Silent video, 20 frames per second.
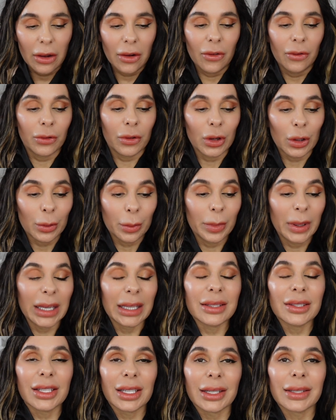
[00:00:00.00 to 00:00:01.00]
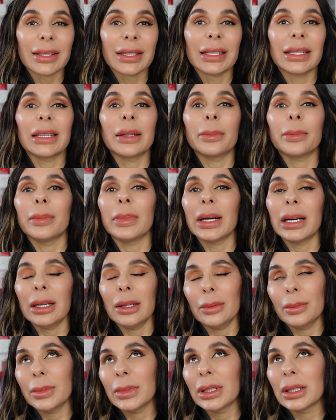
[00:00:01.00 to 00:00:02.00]
For being just a lip
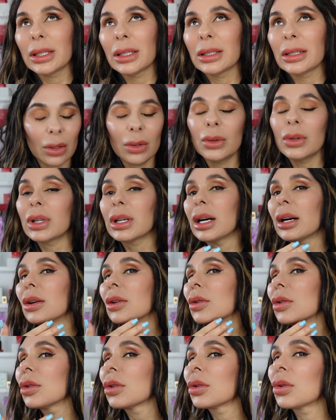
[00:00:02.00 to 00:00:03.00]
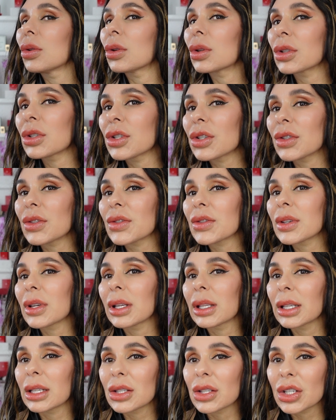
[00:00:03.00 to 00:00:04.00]
balm, look how gorgeous
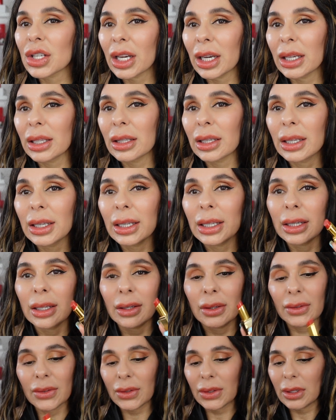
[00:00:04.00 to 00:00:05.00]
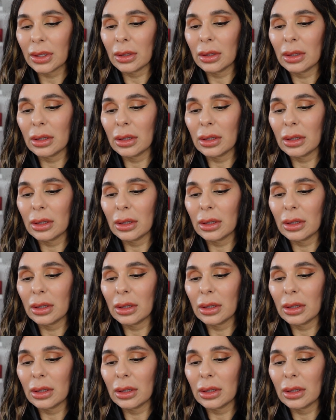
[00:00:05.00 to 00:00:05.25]
the shade it is.